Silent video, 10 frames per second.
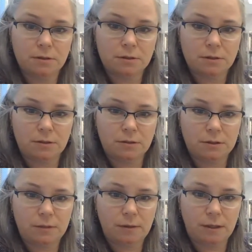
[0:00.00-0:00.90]
So you
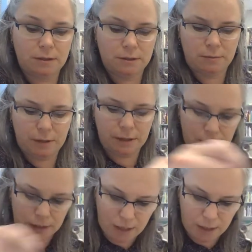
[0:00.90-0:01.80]
see me dipping a
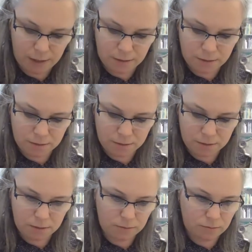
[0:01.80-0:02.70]
lot.
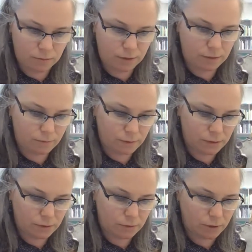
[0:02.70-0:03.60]
So you want to
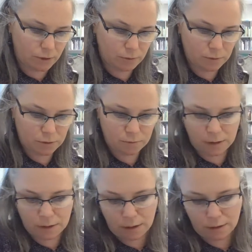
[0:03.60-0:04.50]
rinse your brush
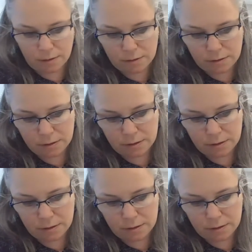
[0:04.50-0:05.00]
between colors.